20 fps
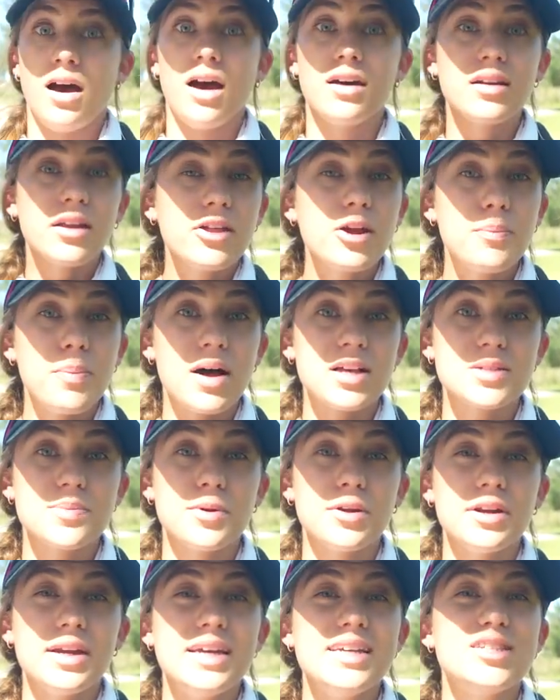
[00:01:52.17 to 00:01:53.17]
Another
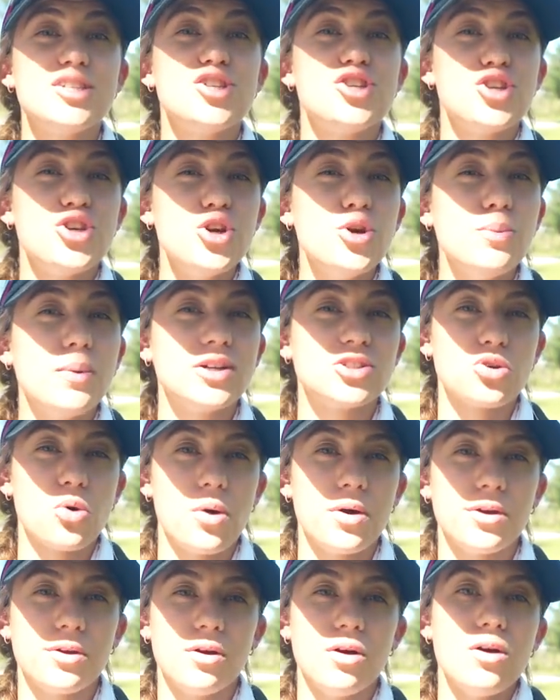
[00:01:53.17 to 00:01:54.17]
possibility is too much
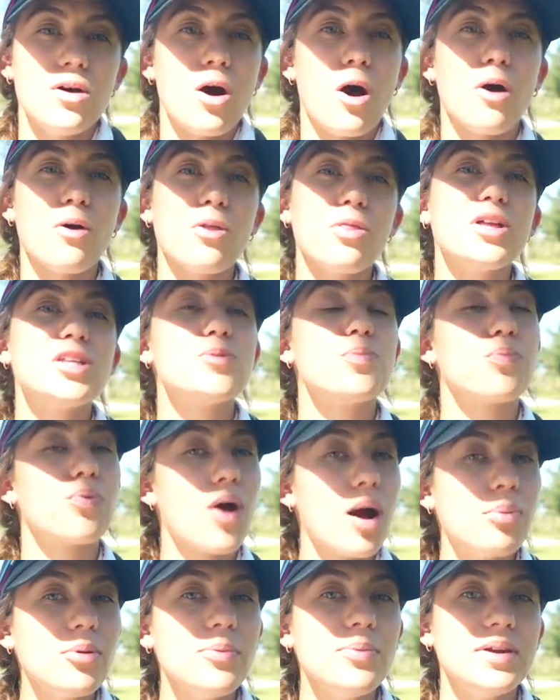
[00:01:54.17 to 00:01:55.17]
oil Although it's
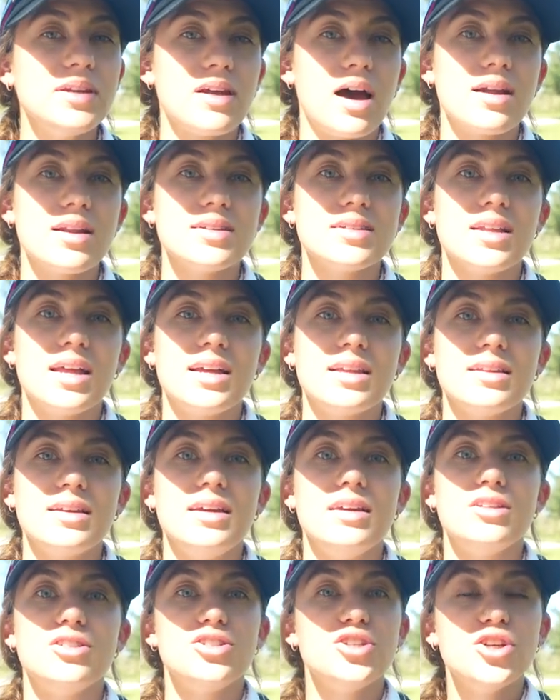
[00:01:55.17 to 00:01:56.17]
probably not as
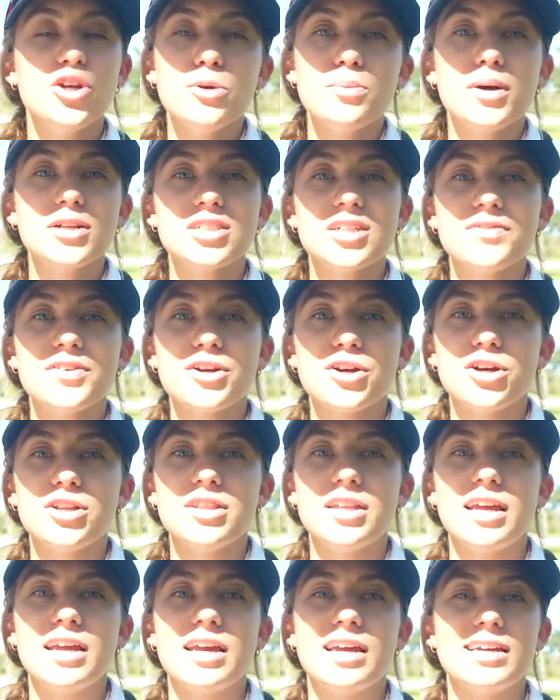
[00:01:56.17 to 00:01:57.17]
likely, too much of a good
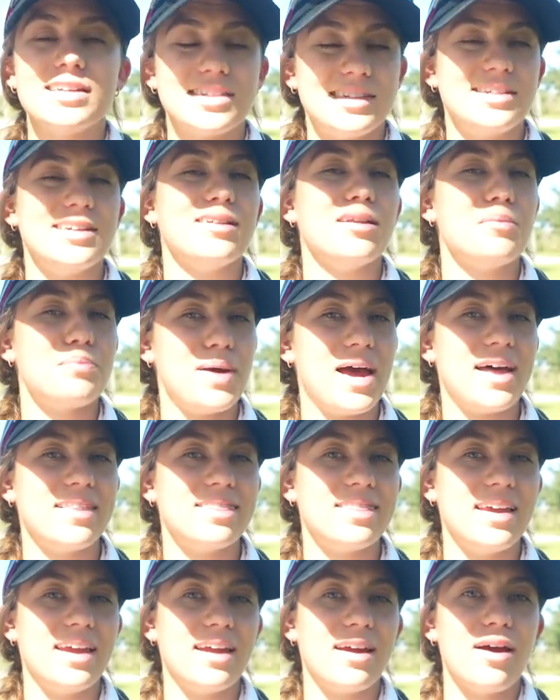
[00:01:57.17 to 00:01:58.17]
thing is still a
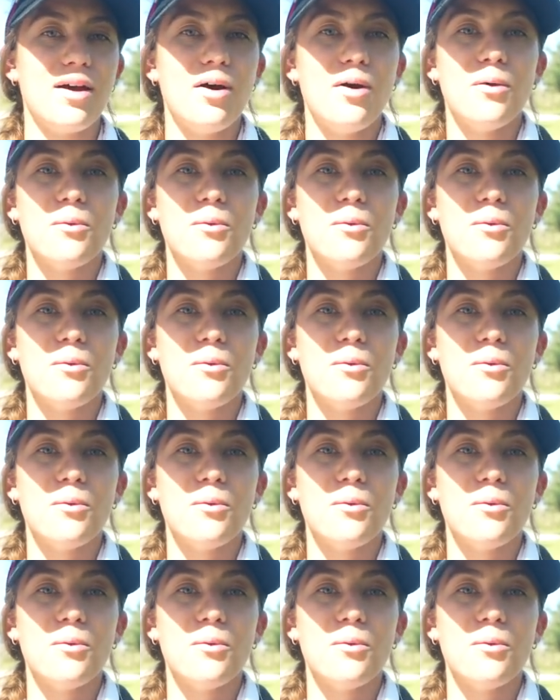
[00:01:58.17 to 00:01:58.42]
bad thing.